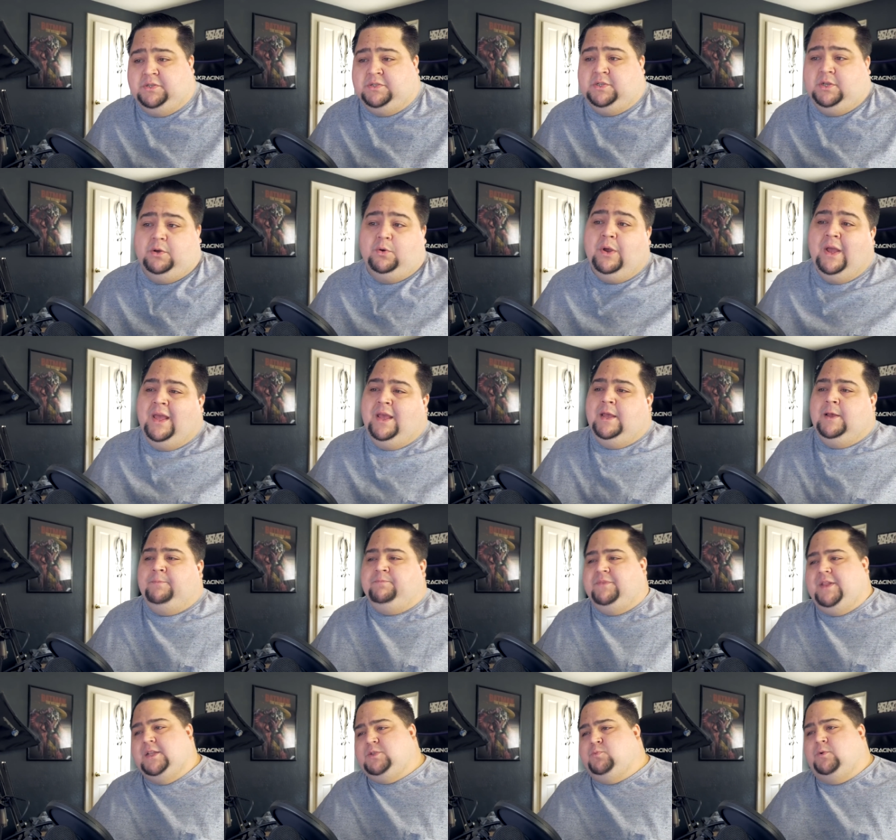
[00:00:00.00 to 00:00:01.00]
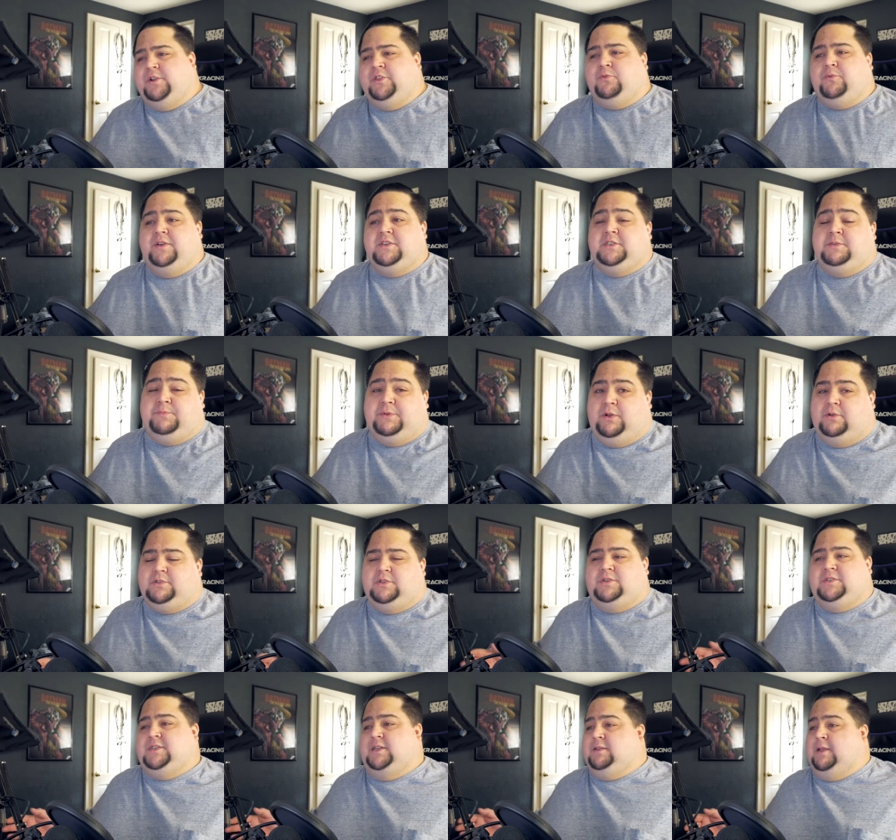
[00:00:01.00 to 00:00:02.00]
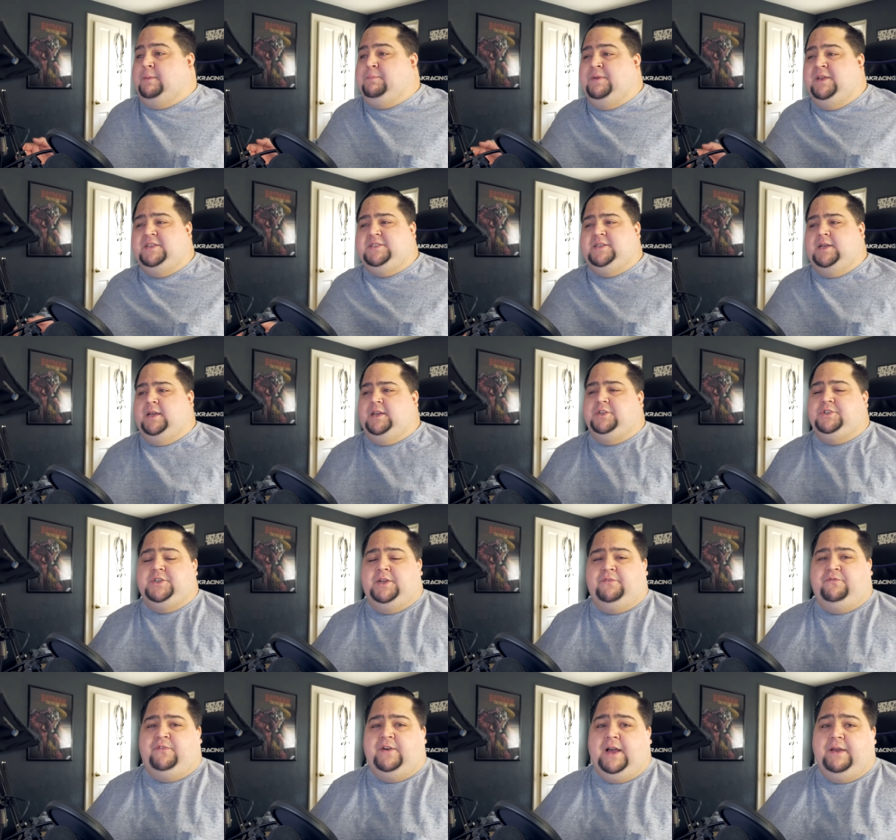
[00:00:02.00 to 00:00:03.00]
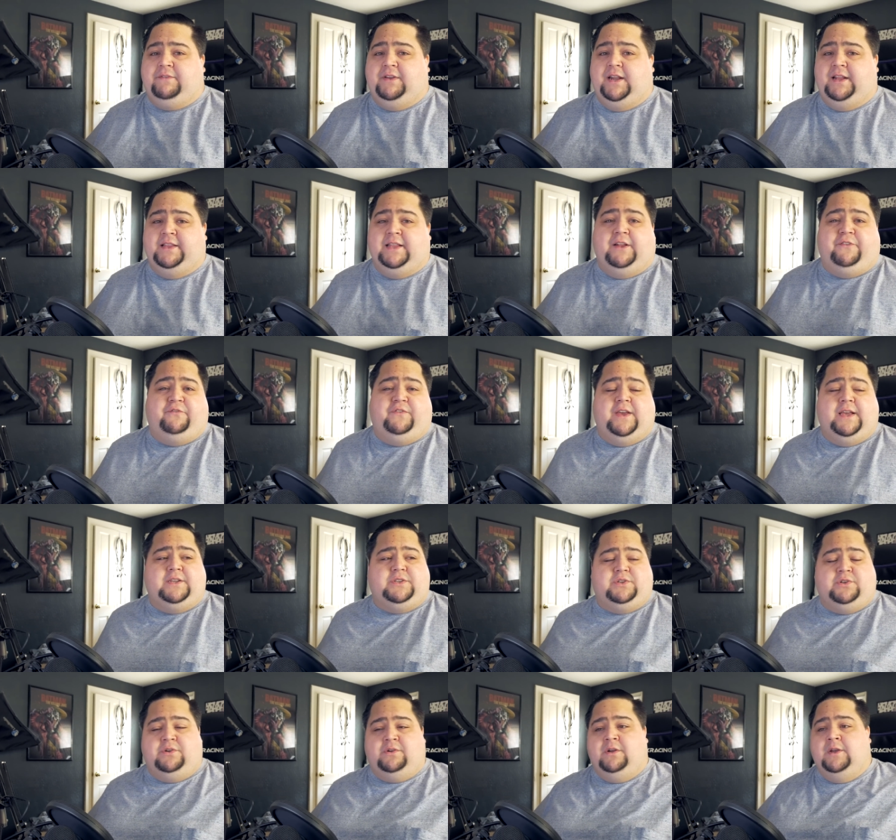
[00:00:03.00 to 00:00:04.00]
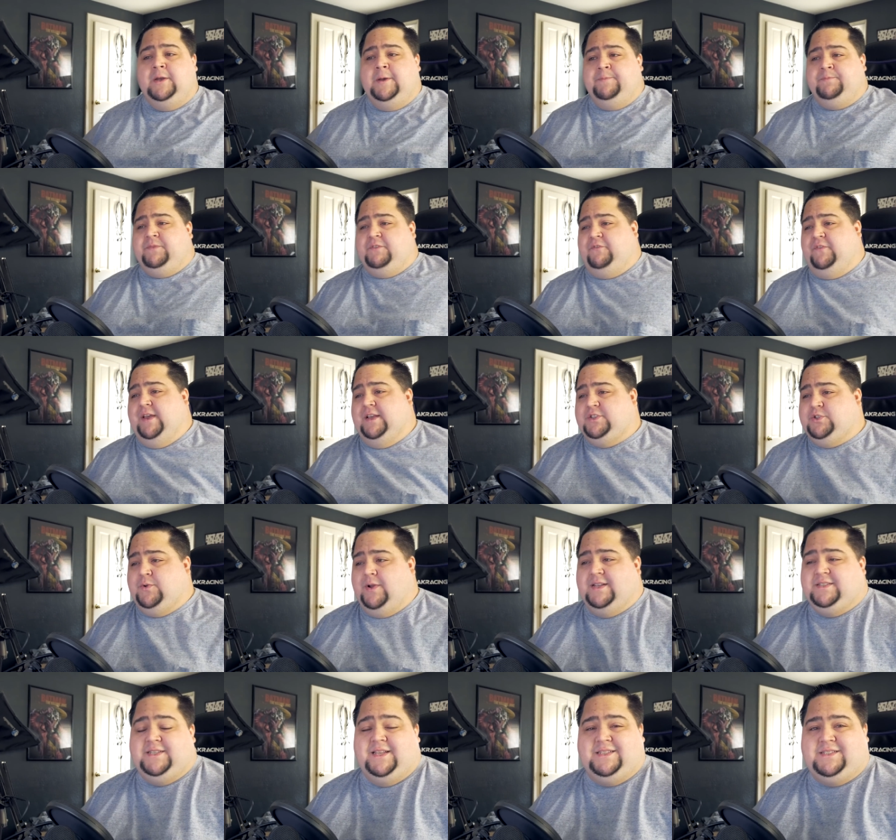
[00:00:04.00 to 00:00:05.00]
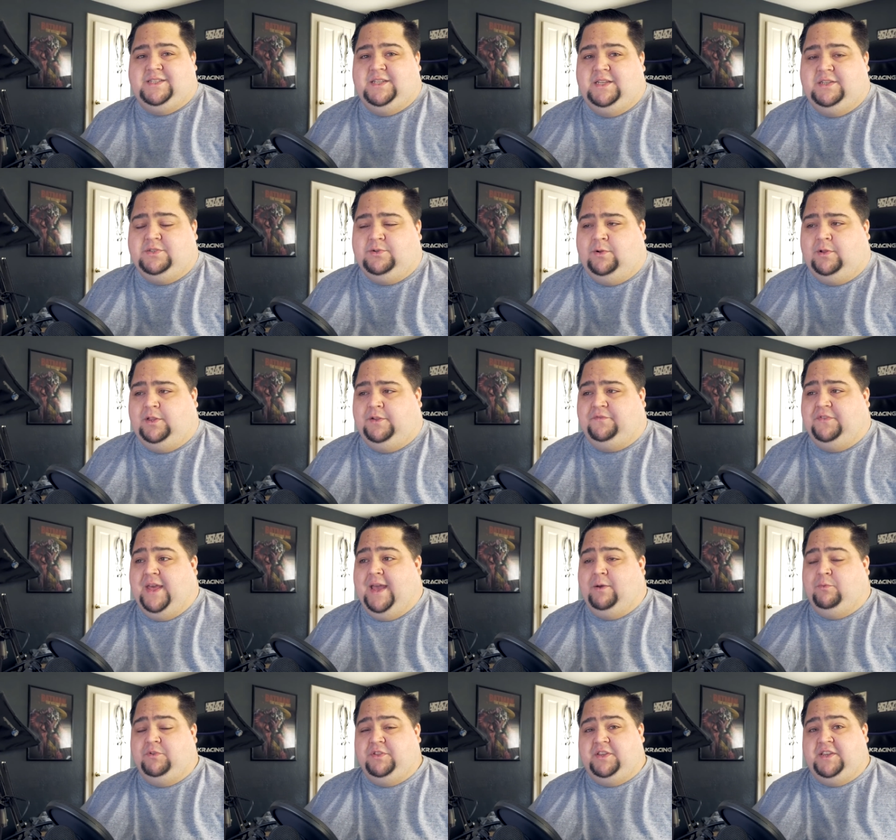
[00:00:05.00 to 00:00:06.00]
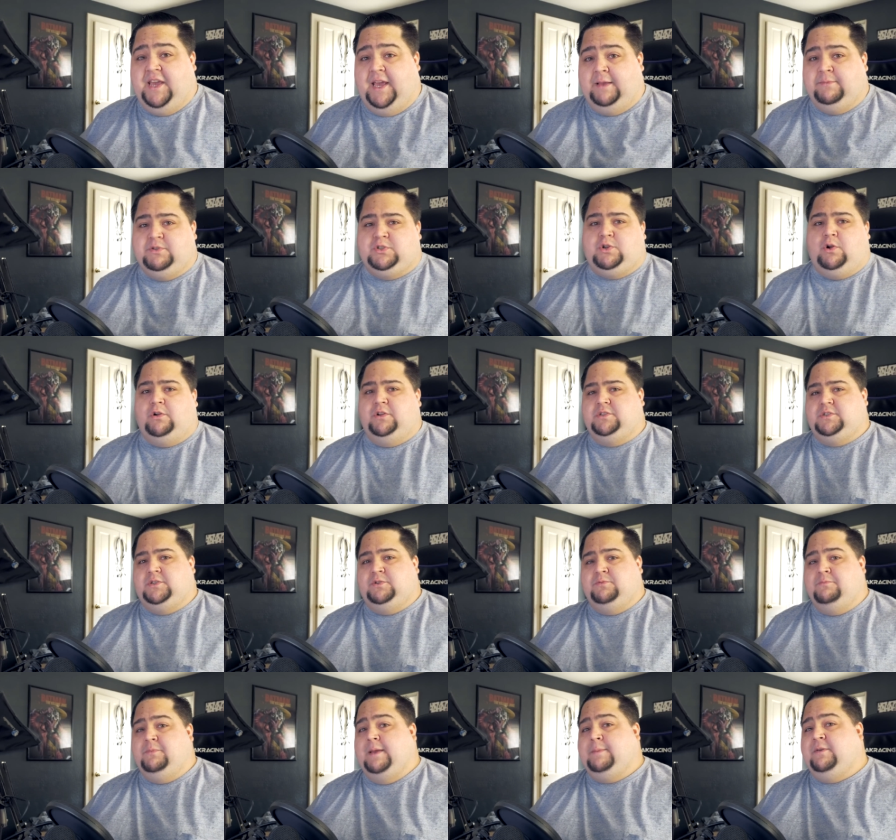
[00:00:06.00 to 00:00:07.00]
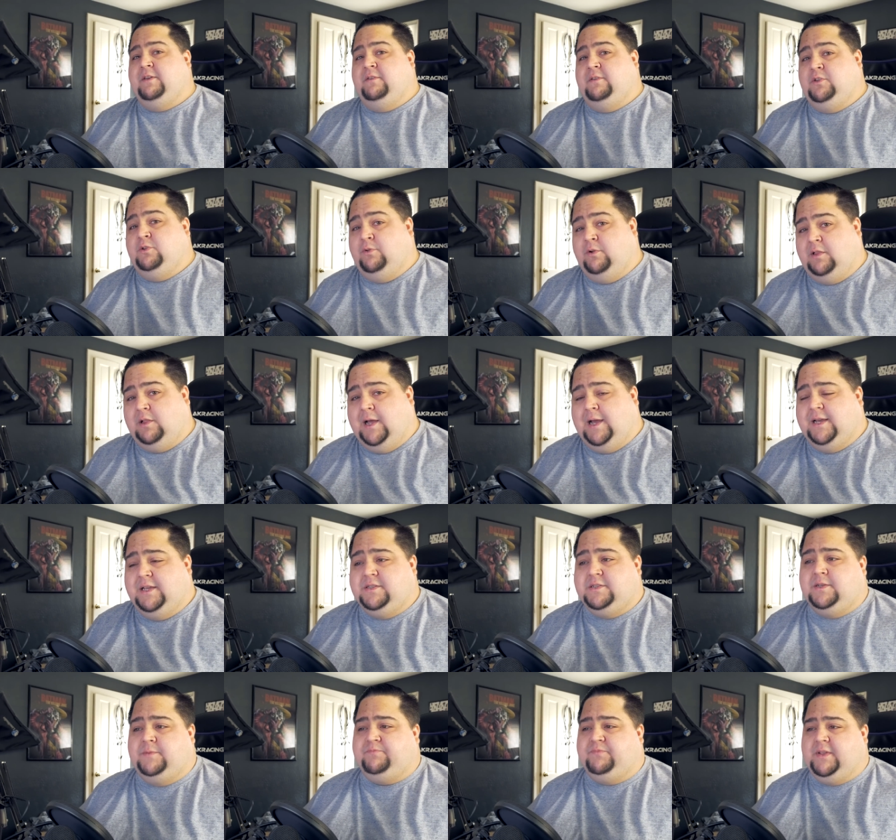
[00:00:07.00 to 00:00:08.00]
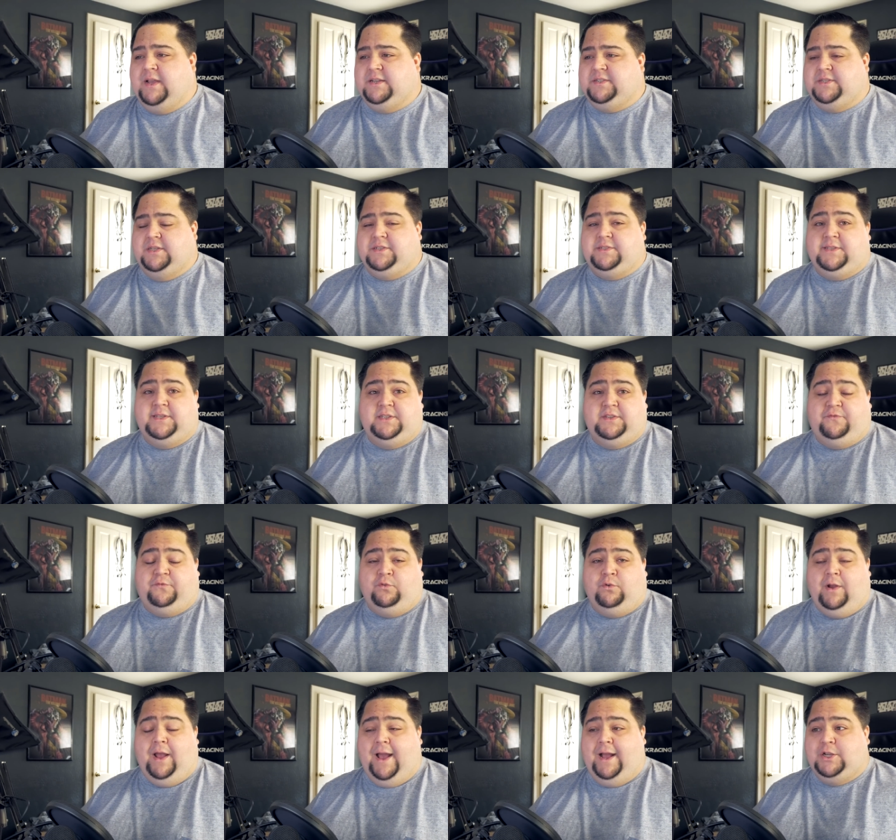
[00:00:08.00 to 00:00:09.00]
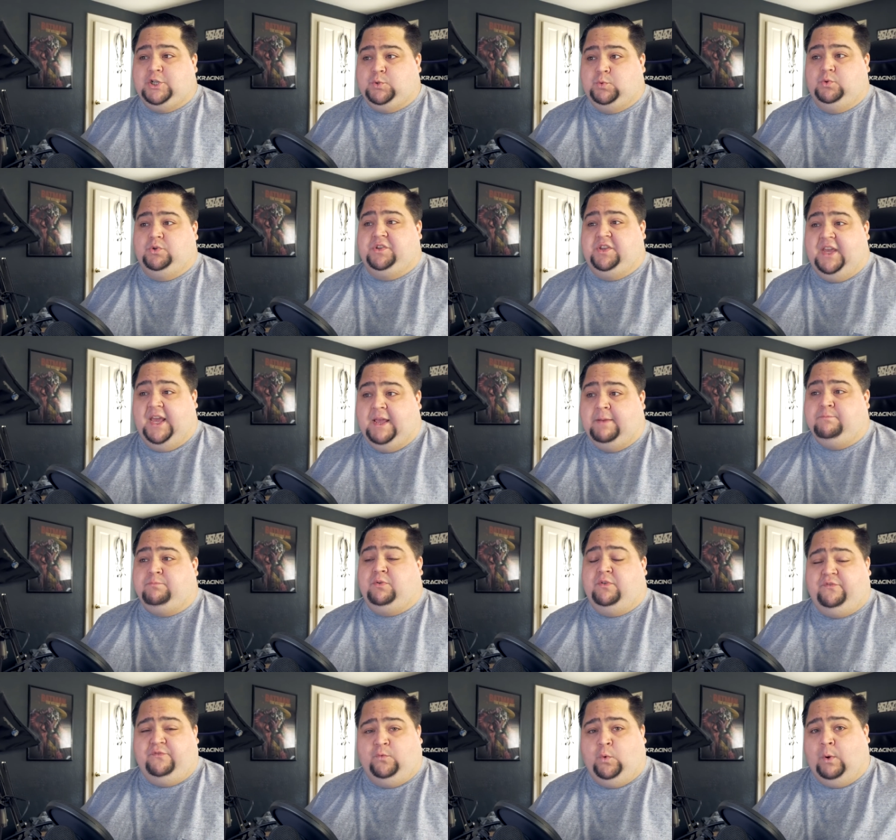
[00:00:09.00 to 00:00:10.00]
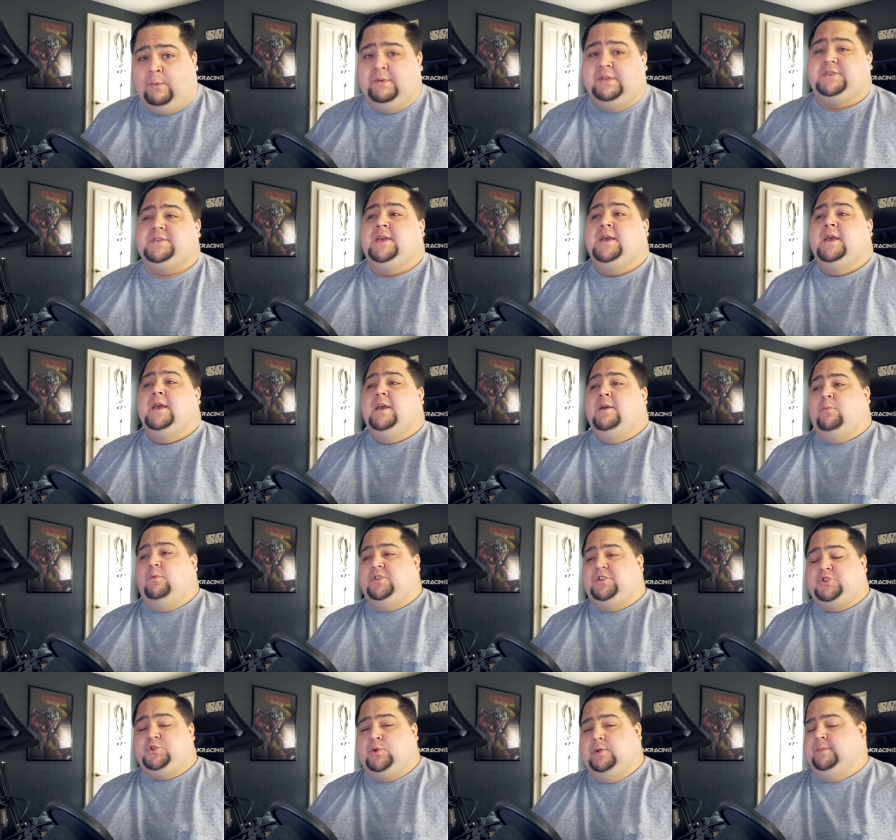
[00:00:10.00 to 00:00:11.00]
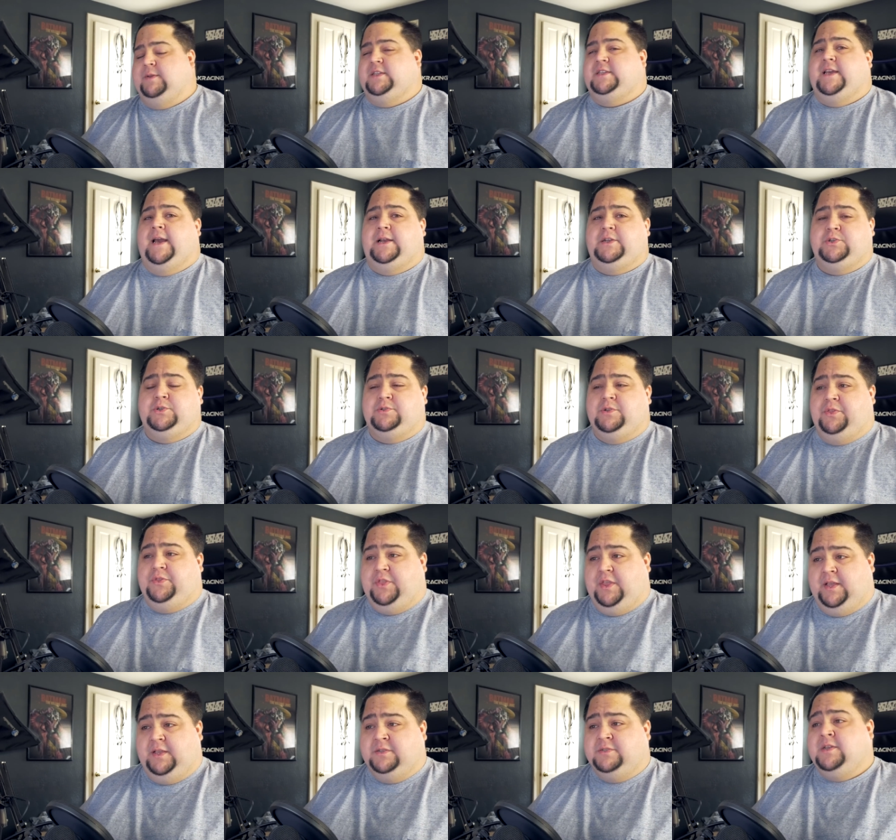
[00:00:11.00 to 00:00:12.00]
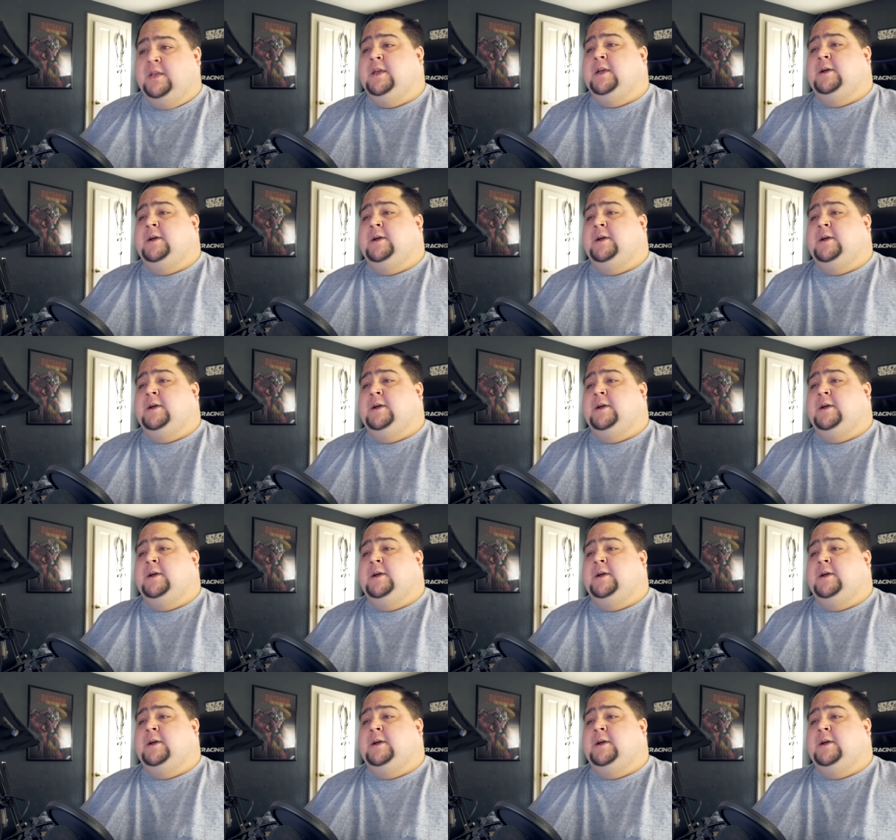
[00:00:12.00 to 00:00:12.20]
So that's one of the reasons. But also I said like PCIe Gen five, getting that faster faster SSDs and all of that, with games starting to maybe utilize SSDs for actual game performance with streaming textures and things